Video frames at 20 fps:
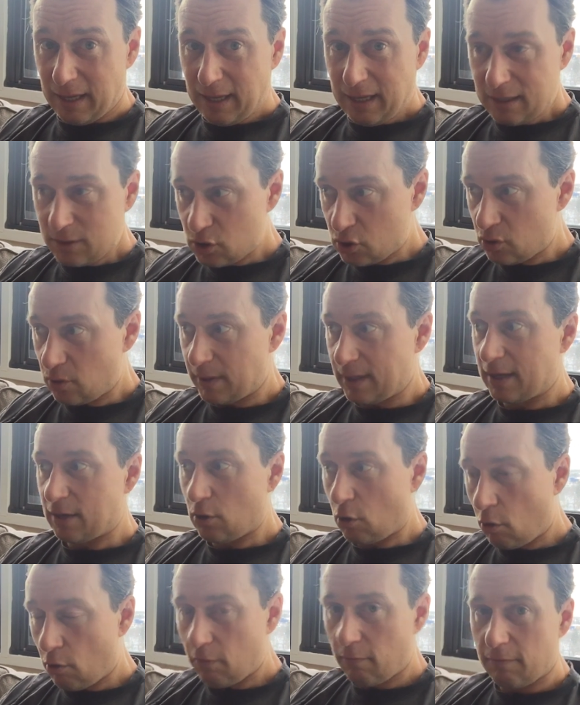It's doing it
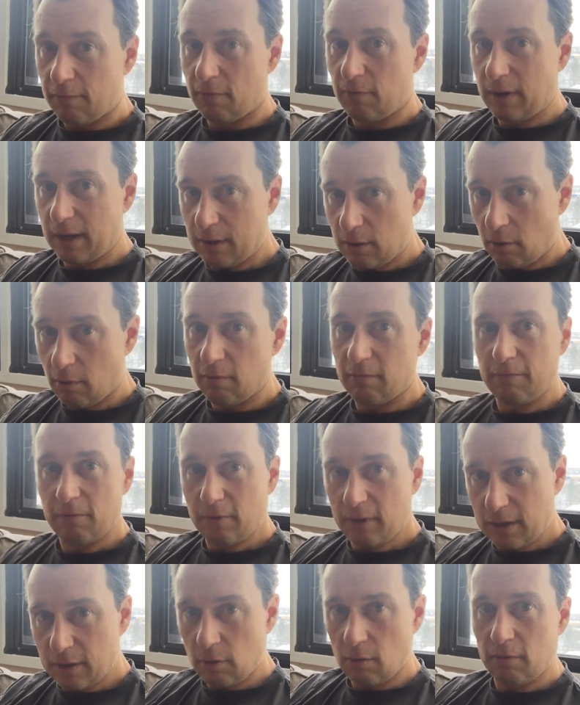over and
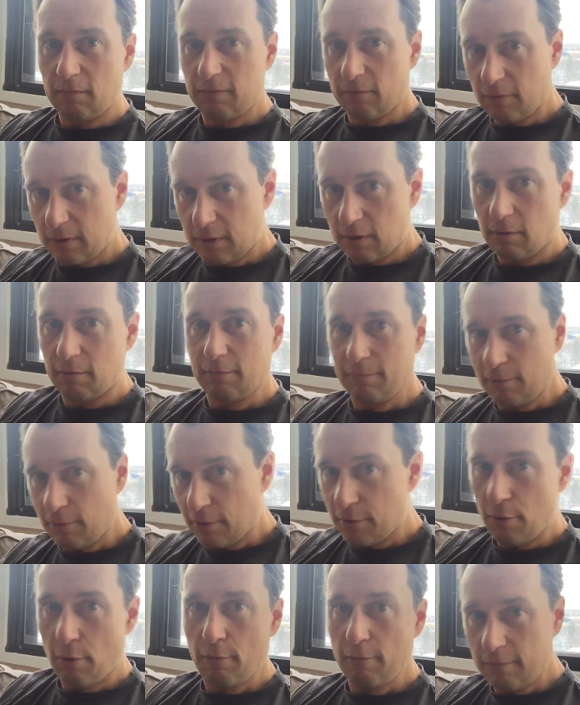over and over and over
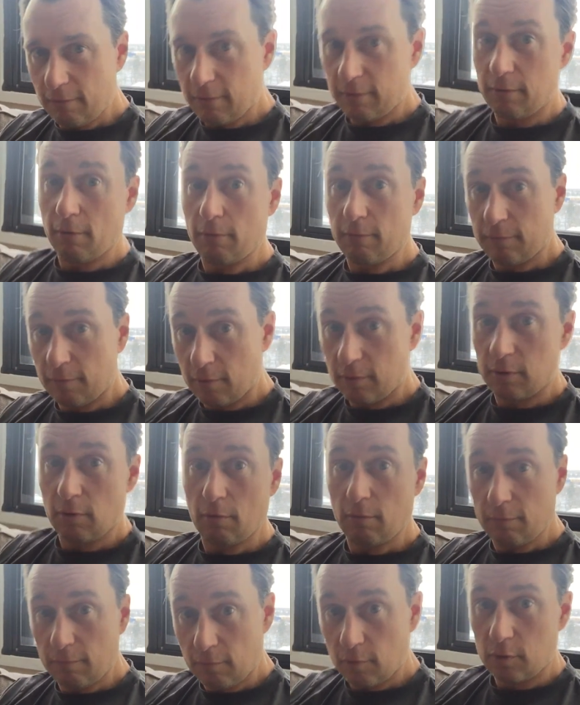and over and over and
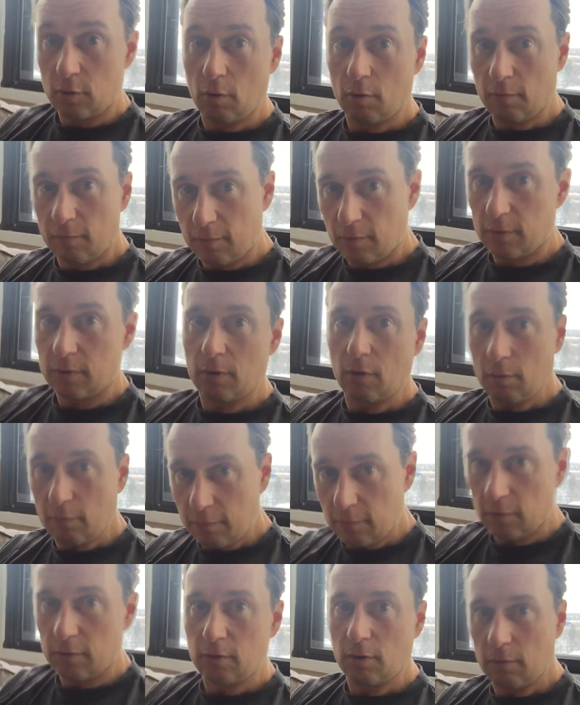over and over and
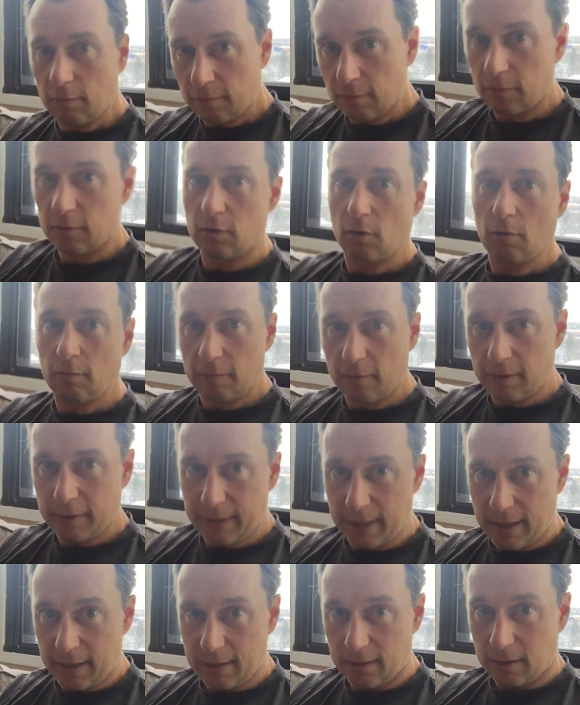over and over and over
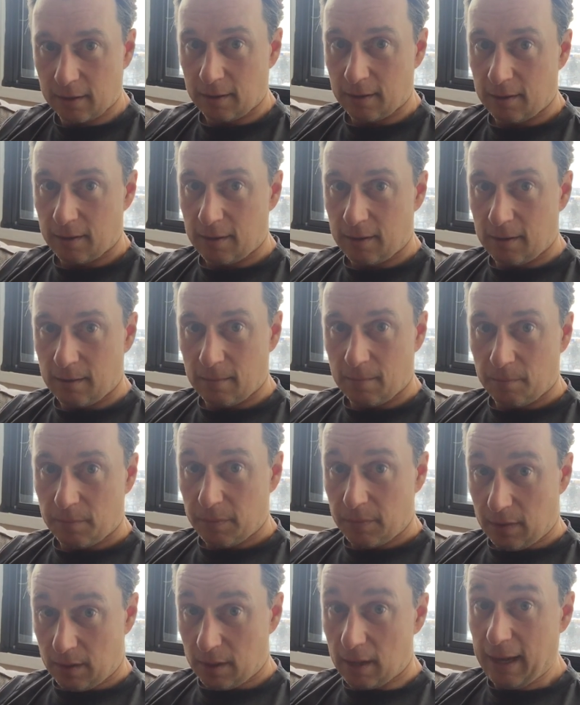again.
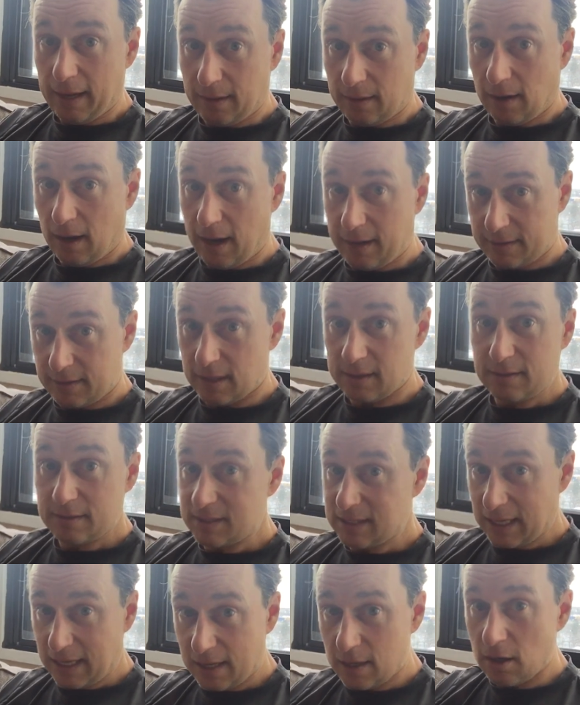Like, I didn't
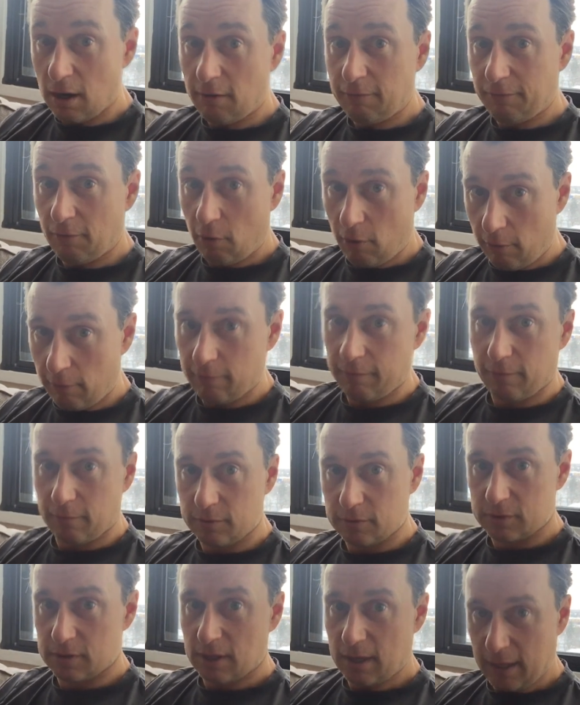say enough
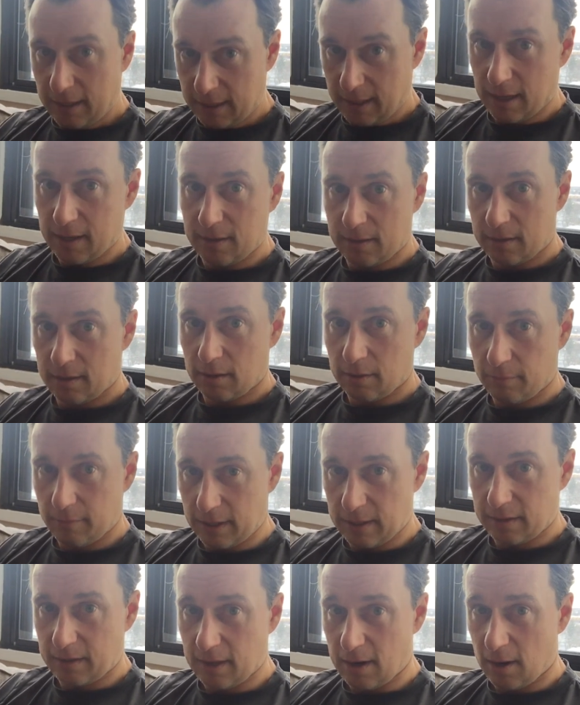overs again
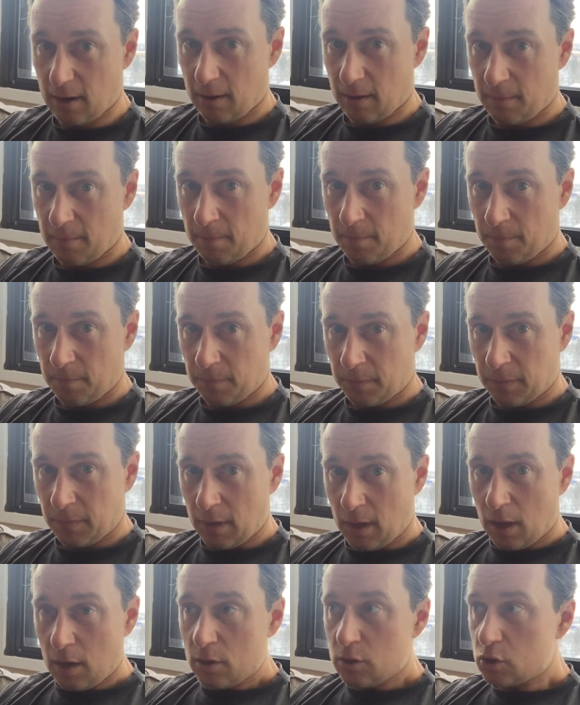right there.
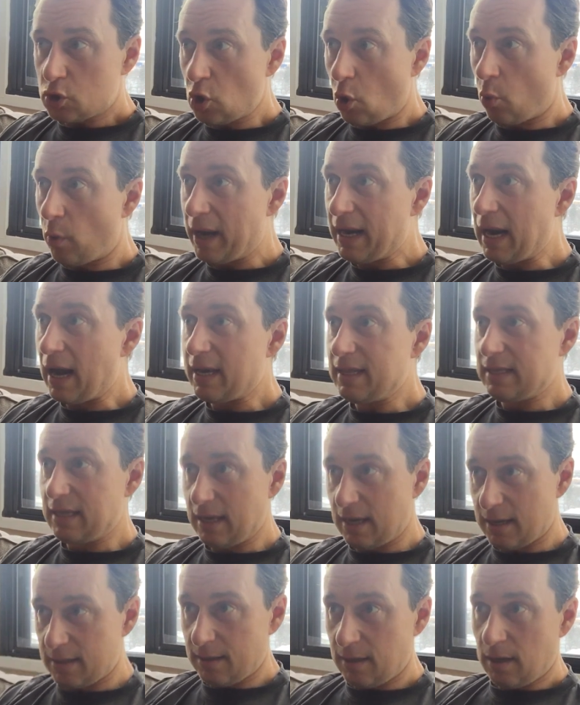So when I
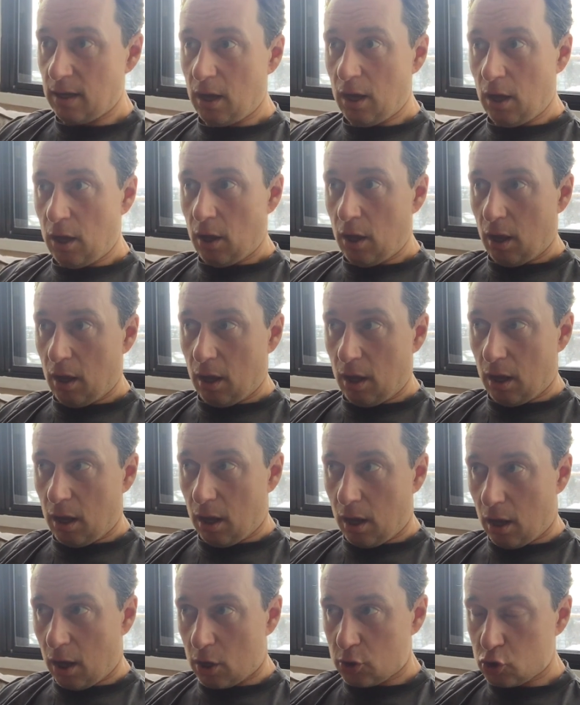did
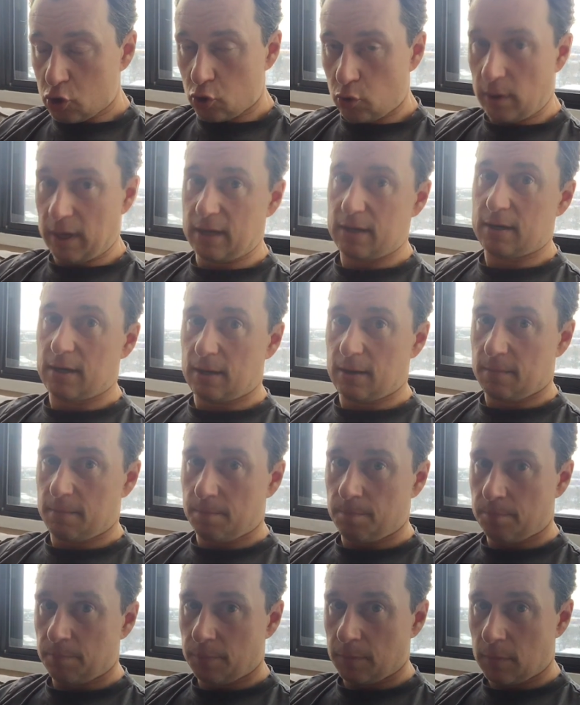a training
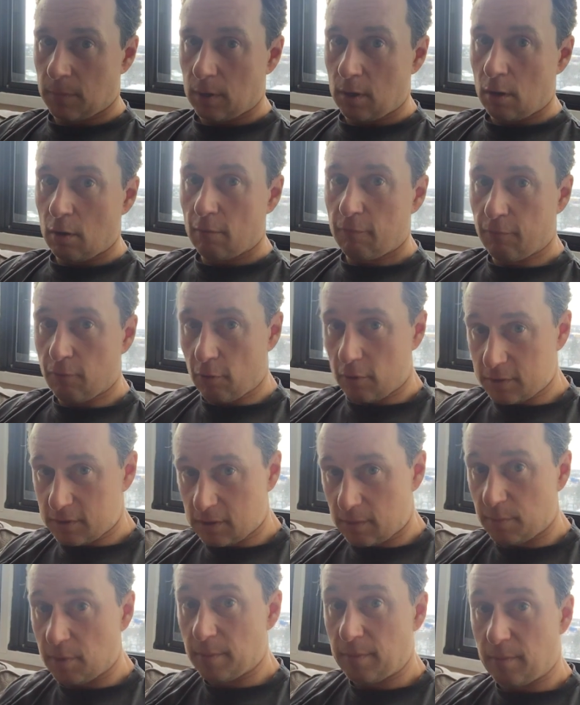for
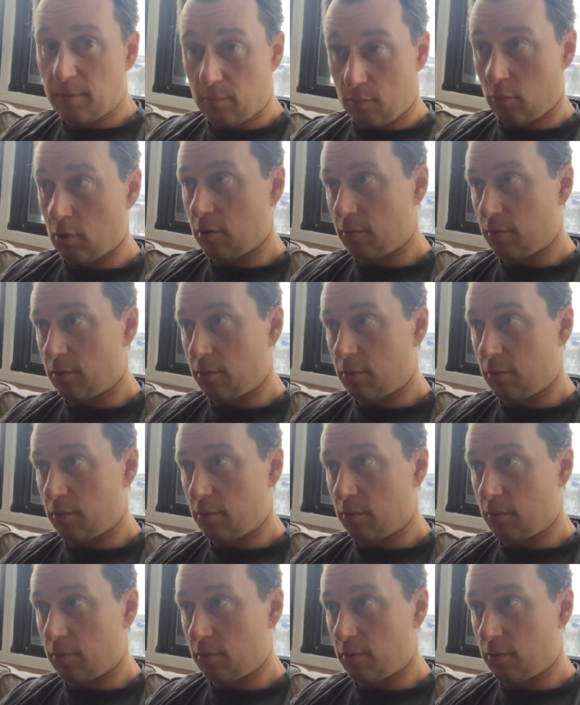some